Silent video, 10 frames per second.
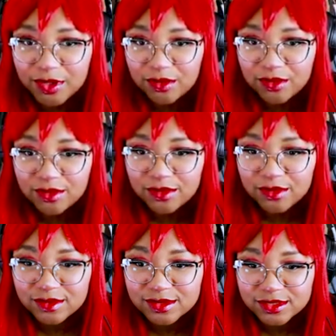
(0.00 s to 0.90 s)
of
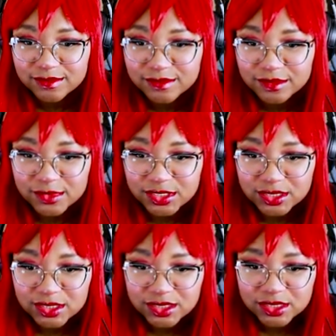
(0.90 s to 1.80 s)
noodles.
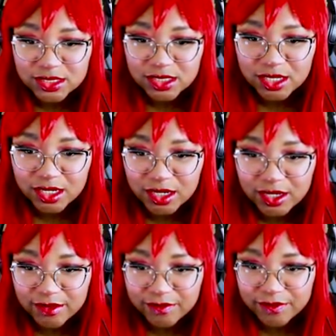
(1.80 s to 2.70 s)
All
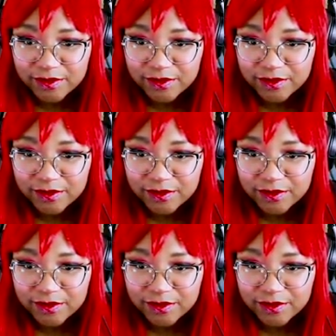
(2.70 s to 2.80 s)
right,